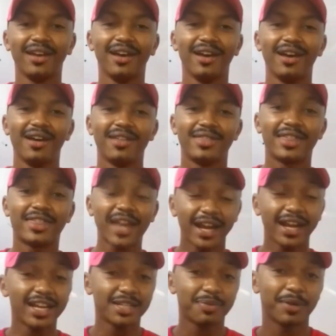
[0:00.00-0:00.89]
The third
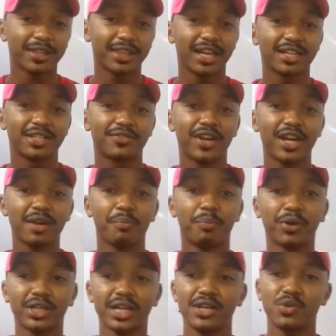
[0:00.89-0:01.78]
aspect that is very
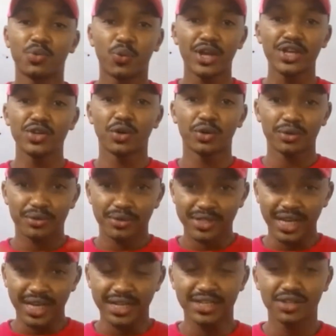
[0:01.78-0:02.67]
important when you're
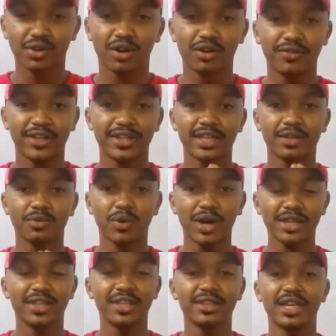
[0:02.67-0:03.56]
starting off, and the one thing
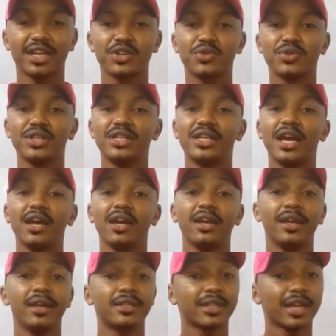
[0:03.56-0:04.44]
that you need is
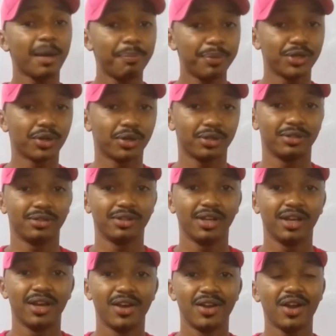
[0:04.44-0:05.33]
capital.
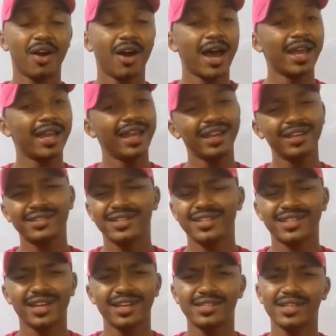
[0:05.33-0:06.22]
Now, I like
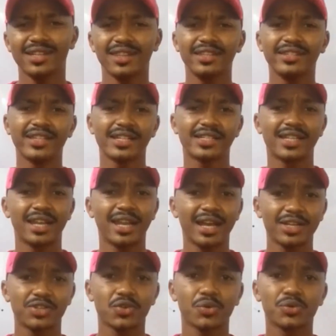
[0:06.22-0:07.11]
discussing this as the last
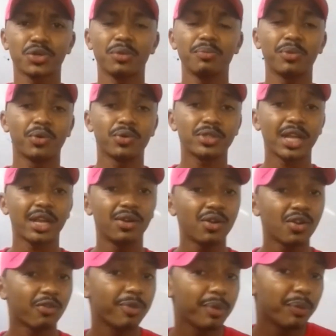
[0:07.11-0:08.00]
option because a lot of
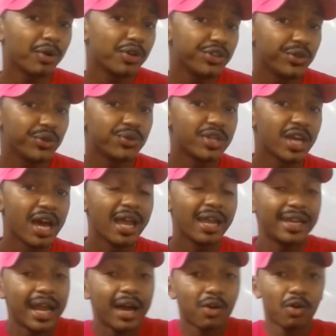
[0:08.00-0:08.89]
people use lack
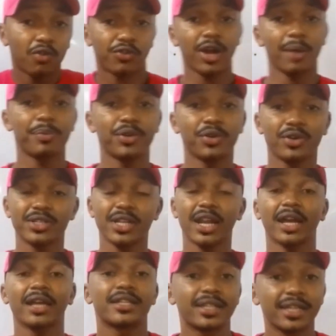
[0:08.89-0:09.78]
of capital
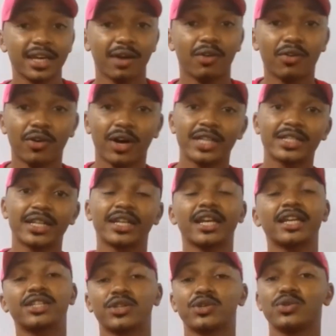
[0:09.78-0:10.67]
as an
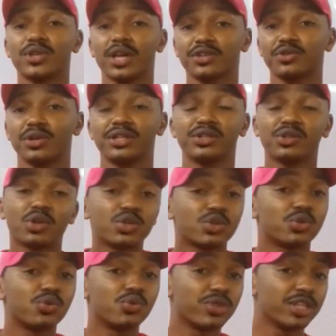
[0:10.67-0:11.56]
excuse actually not to do
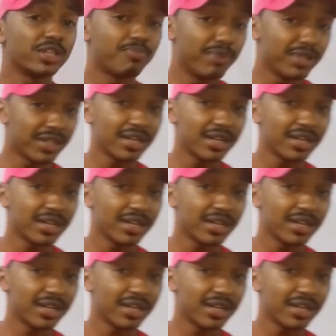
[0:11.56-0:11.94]
this business.